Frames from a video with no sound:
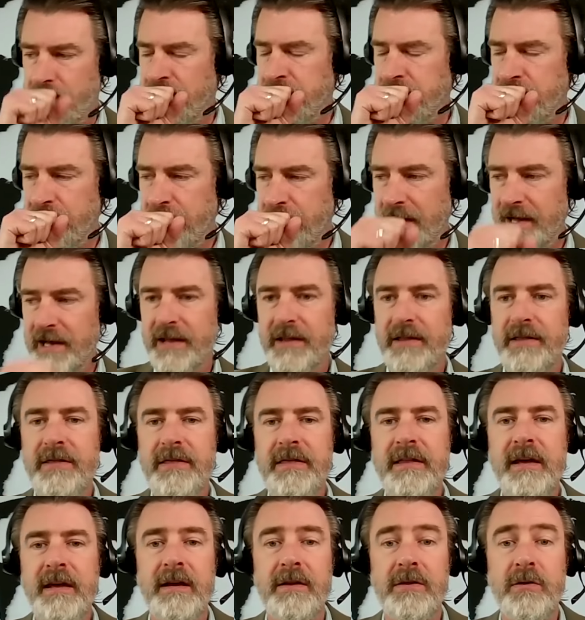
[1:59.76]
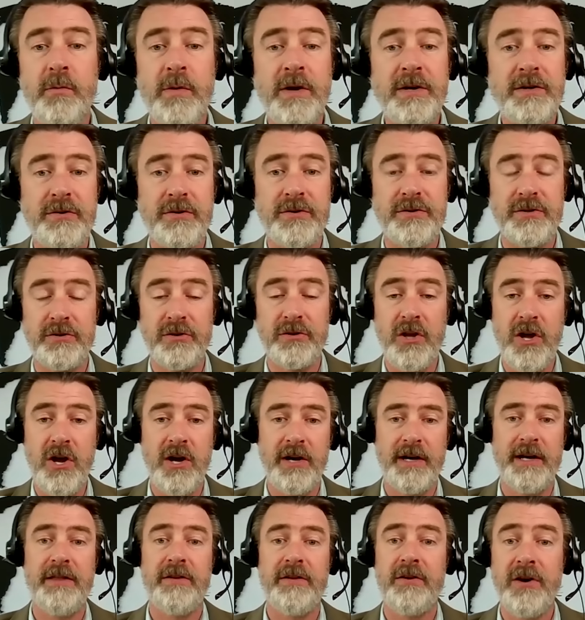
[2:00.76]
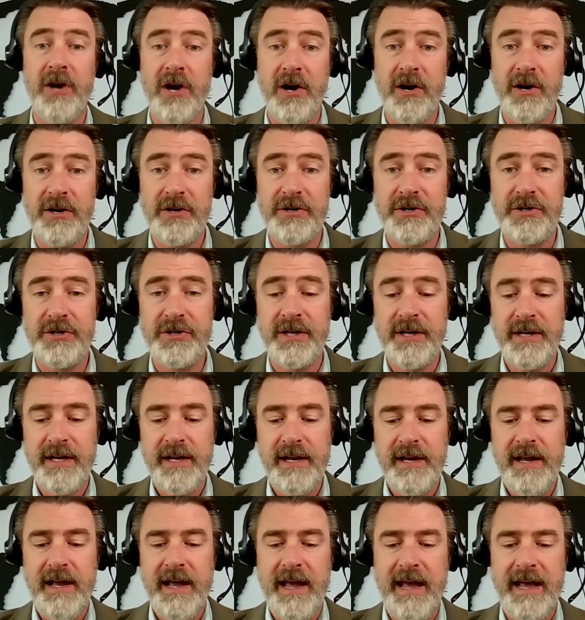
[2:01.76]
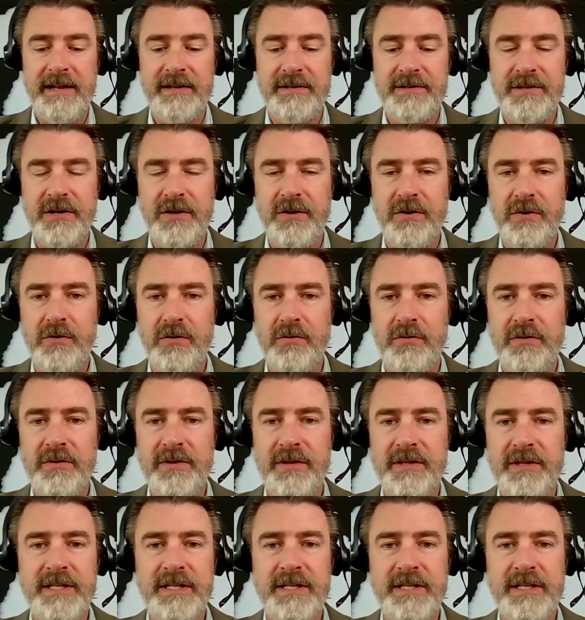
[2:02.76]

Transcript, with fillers: uh, the, the winters are long and they're harsh. And so